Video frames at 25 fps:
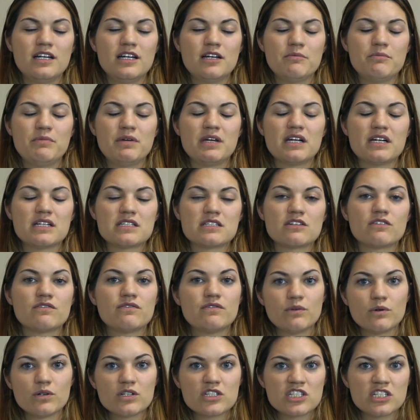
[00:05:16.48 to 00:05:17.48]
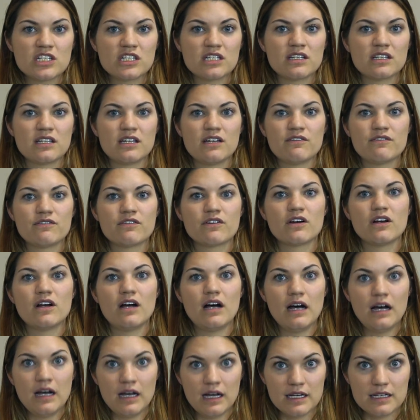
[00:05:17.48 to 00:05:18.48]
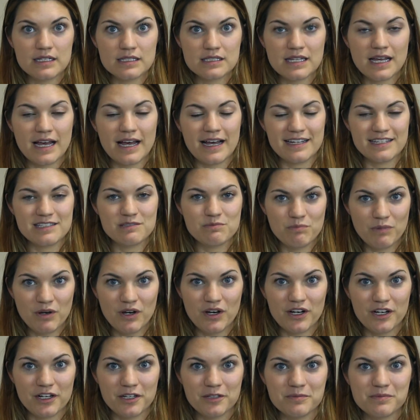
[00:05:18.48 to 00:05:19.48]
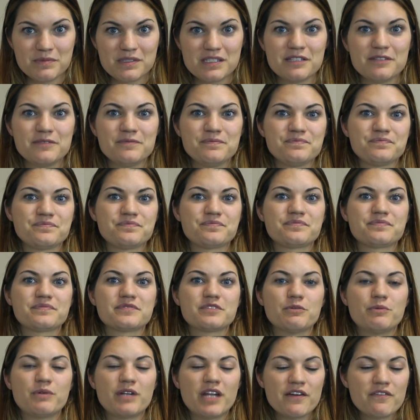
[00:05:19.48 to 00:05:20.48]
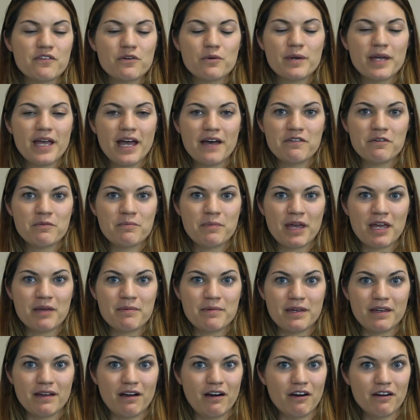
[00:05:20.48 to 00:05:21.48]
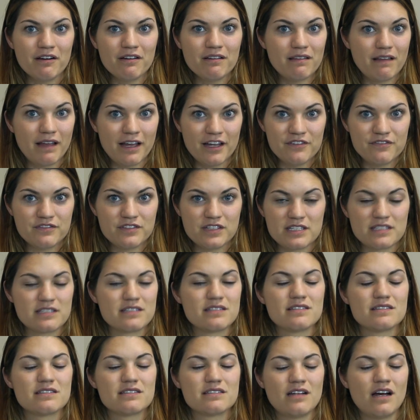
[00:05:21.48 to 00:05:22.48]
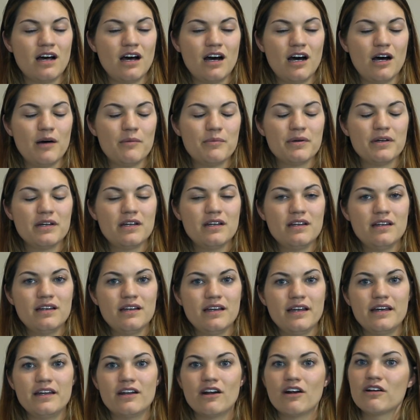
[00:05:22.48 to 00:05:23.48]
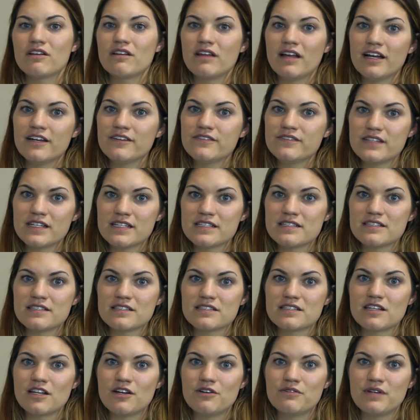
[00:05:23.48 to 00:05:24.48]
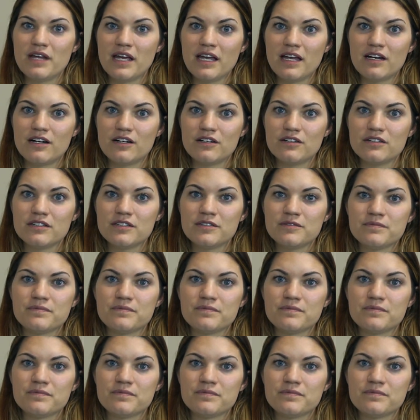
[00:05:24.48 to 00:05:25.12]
Because unfortunately for us as moms, whenever we have a baby, our life doesn't stop and our life doesn't slow down.